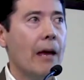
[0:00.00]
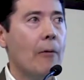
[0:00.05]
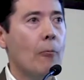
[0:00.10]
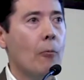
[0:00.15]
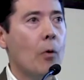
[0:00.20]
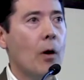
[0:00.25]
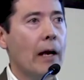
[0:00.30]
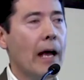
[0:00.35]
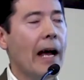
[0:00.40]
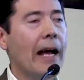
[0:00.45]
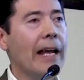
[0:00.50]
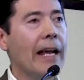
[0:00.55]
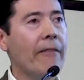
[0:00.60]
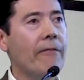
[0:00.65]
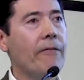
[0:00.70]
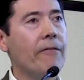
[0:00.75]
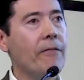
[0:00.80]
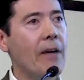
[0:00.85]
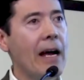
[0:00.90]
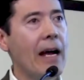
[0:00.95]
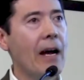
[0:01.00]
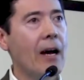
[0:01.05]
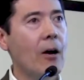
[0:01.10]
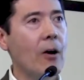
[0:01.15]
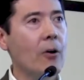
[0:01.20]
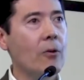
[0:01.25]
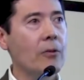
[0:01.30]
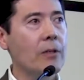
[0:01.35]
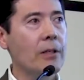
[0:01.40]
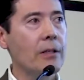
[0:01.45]
And what I have
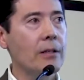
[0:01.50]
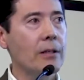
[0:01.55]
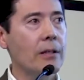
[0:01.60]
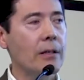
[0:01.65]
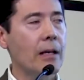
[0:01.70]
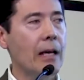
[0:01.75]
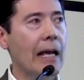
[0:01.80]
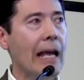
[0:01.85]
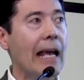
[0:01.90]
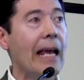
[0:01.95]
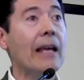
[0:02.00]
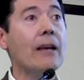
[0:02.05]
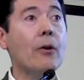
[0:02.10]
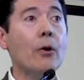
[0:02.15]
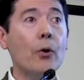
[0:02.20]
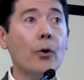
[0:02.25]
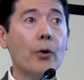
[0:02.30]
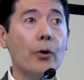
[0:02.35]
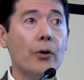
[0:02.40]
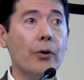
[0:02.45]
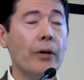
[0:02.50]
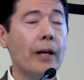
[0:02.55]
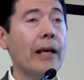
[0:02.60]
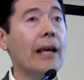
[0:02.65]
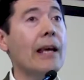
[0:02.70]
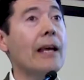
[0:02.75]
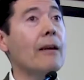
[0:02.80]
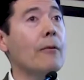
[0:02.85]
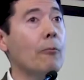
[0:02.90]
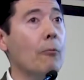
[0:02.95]
found and
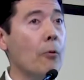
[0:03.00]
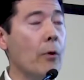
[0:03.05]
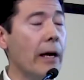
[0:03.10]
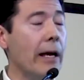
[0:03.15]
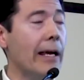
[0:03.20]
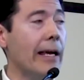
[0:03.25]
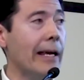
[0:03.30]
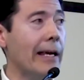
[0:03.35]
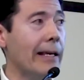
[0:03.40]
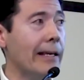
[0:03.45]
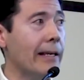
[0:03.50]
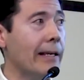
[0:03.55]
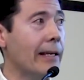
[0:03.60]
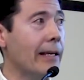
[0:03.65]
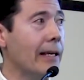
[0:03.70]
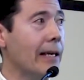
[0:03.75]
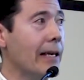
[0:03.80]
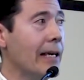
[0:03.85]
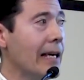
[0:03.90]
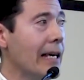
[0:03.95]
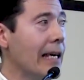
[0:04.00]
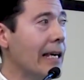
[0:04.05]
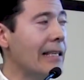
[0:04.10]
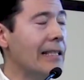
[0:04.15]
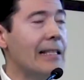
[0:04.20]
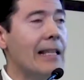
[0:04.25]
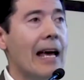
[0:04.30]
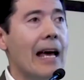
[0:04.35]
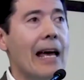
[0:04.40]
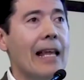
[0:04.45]
heard and read
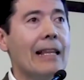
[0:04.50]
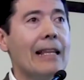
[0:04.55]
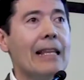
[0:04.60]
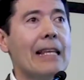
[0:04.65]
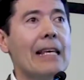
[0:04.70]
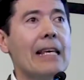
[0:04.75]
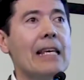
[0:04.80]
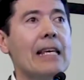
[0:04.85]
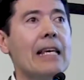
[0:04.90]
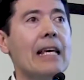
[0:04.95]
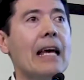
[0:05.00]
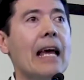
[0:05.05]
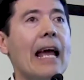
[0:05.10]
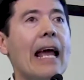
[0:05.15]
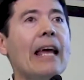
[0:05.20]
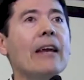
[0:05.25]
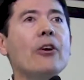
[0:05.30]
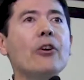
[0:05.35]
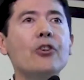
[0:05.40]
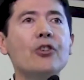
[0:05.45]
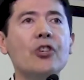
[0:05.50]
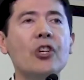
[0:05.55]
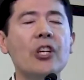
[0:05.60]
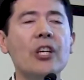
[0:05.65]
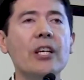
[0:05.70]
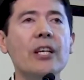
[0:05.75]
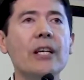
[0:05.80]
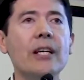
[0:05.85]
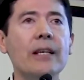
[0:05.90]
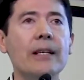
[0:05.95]
is that the
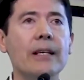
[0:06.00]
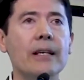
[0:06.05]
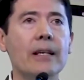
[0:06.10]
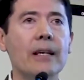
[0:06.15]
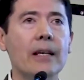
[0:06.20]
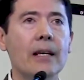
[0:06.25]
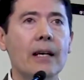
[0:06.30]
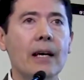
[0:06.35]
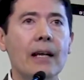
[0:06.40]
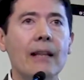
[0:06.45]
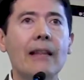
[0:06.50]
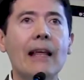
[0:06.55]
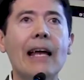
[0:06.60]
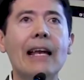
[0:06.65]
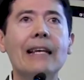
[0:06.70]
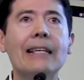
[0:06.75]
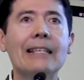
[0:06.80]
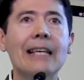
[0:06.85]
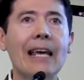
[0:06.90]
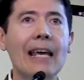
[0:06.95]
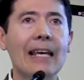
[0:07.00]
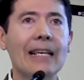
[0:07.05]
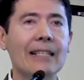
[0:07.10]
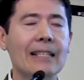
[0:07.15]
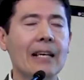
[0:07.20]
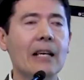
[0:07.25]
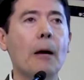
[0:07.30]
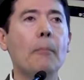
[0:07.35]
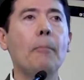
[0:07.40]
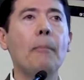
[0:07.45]
energy that it takes,
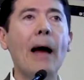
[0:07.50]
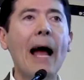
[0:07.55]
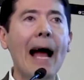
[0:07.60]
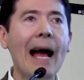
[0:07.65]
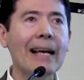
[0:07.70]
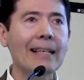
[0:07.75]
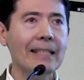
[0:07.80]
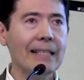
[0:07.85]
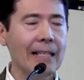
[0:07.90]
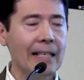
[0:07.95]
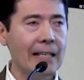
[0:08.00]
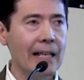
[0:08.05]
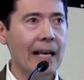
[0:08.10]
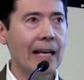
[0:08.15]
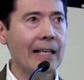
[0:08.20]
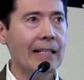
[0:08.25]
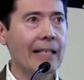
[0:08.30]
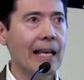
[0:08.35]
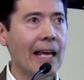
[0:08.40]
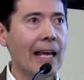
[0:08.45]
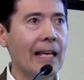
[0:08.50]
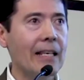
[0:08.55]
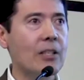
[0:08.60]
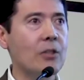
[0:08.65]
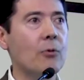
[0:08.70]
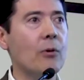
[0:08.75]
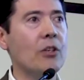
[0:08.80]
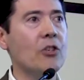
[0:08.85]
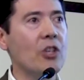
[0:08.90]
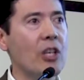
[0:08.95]
the capacity that it takes
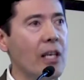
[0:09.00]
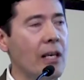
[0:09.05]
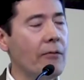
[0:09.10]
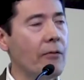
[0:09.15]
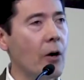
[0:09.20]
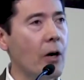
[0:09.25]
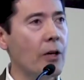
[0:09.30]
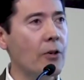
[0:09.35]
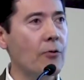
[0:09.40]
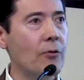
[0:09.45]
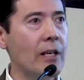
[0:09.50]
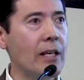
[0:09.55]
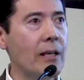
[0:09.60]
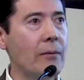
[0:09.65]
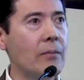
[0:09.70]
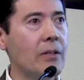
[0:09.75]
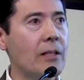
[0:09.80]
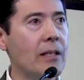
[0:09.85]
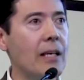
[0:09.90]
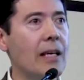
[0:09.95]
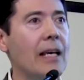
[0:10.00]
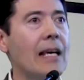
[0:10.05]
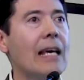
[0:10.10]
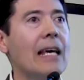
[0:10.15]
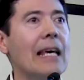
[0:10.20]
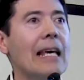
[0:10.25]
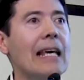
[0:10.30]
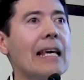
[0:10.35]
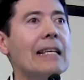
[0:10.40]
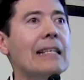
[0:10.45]
to achieve our dreams
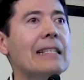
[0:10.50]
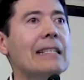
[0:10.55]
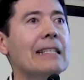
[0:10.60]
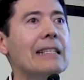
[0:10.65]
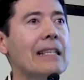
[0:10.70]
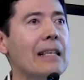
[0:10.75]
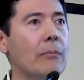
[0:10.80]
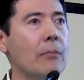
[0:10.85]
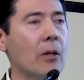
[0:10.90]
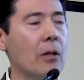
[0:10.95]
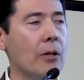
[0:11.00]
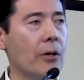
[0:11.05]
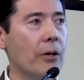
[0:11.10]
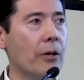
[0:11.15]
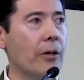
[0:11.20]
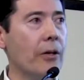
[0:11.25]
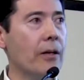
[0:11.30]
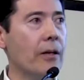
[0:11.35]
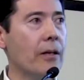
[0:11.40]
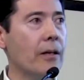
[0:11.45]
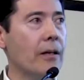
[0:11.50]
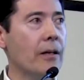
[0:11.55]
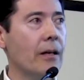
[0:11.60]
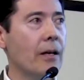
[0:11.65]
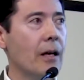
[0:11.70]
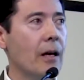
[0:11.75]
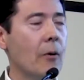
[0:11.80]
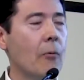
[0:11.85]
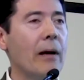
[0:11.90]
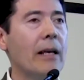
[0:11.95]
is similar
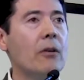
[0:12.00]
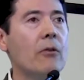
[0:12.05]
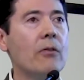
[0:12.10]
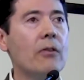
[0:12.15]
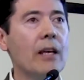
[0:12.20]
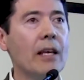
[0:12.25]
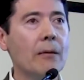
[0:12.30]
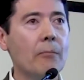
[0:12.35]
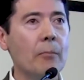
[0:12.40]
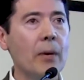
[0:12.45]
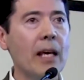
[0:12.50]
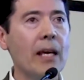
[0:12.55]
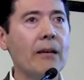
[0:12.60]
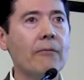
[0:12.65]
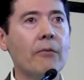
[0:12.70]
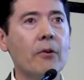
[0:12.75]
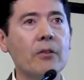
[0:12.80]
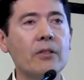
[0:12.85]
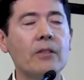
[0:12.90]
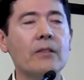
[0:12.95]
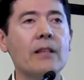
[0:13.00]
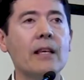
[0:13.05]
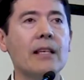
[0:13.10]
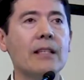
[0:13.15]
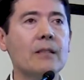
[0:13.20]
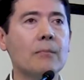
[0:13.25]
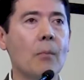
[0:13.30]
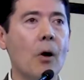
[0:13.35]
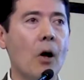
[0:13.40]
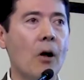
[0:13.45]
when you think big versus
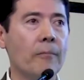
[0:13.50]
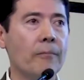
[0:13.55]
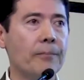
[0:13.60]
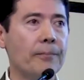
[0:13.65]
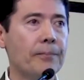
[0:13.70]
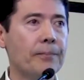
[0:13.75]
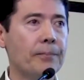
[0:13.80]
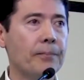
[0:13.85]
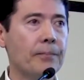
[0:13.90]
think small.